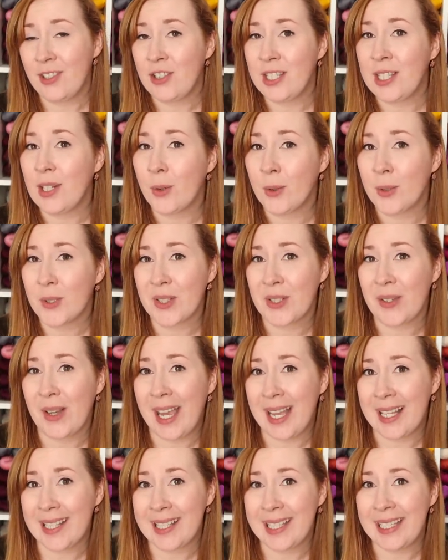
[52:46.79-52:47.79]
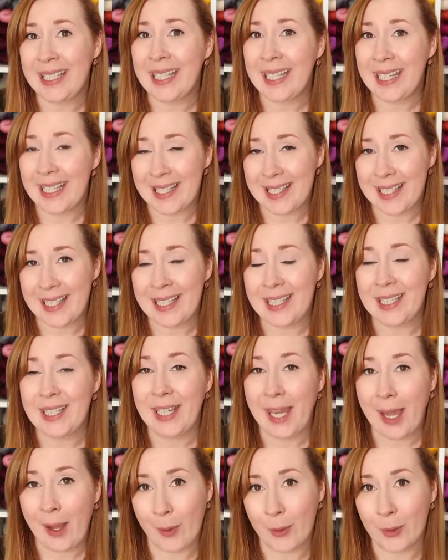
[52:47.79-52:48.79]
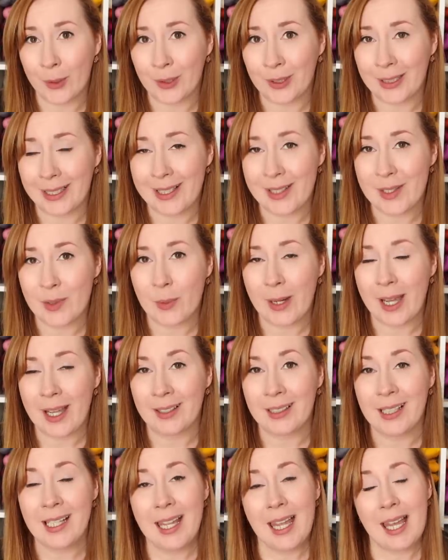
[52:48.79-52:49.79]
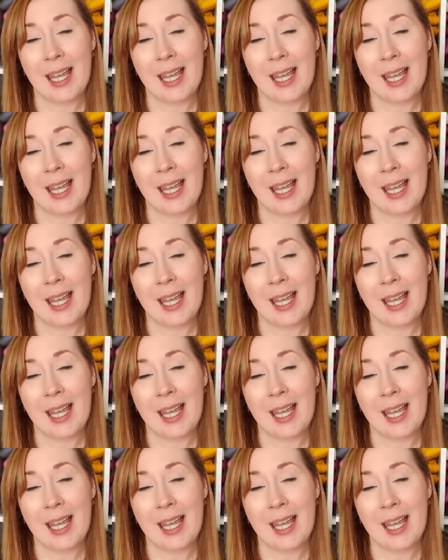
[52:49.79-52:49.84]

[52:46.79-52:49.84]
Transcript: She also has the Izzy Cowl as well.